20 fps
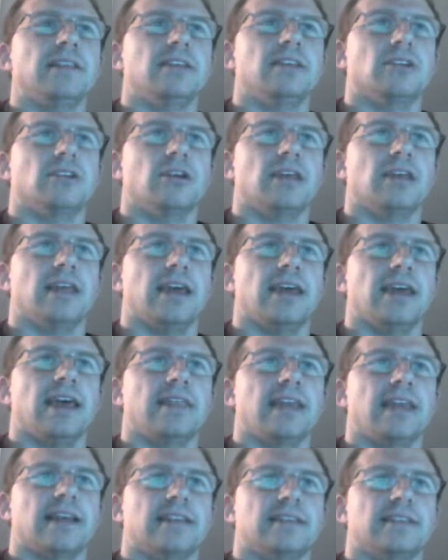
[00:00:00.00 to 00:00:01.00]
You're looking
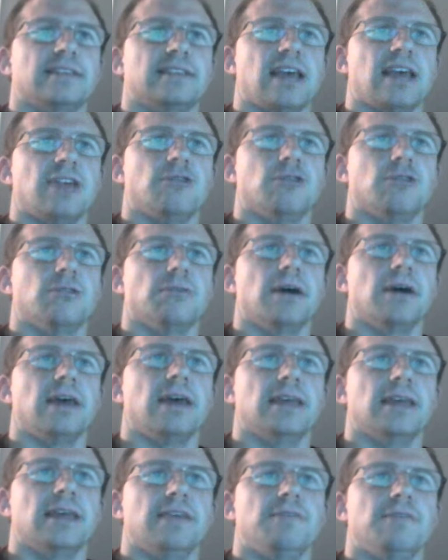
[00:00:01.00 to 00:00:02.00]
again like schedule, right?
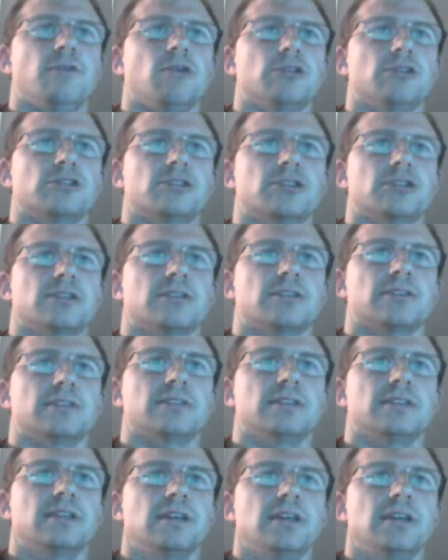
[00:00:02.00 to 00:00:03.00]
Like he
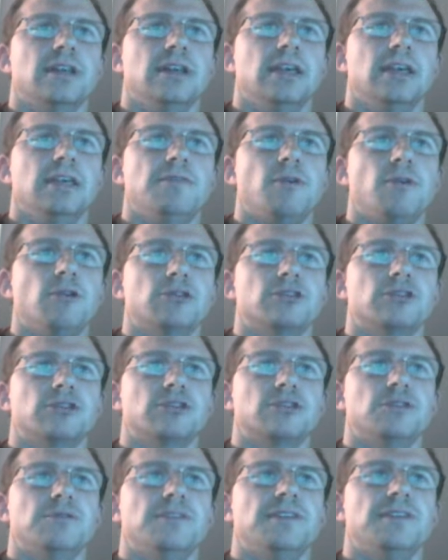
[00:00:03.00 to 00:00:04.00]
vultures, he vultures
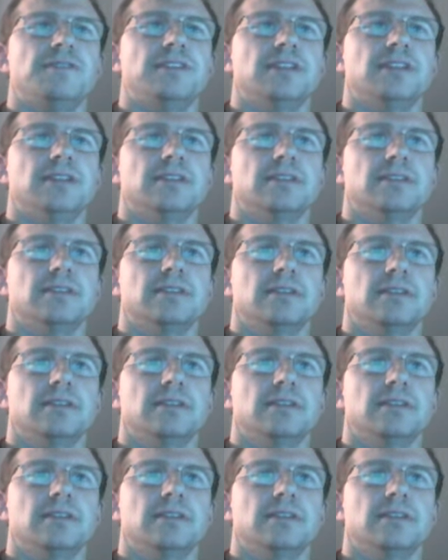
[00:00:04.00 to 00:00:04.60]
two fifties.